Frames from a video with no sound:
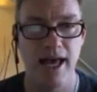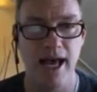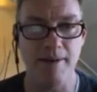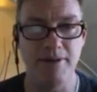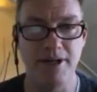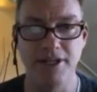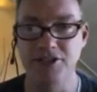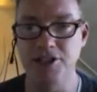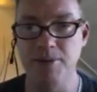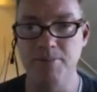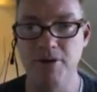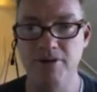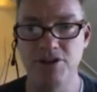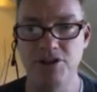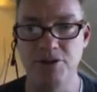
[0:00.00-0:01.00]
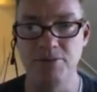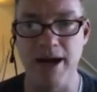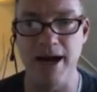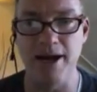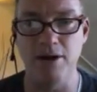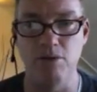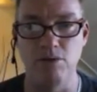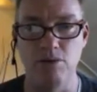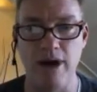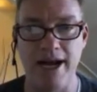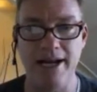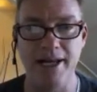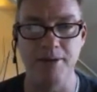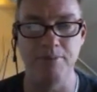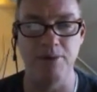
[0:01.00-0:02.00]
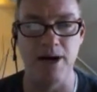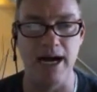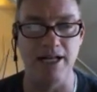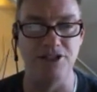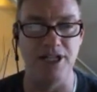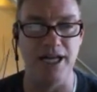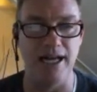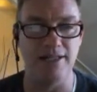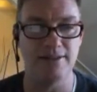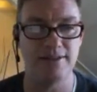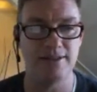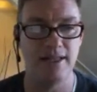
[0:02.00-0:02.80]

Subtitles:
I'm going to jump over to my writing projects.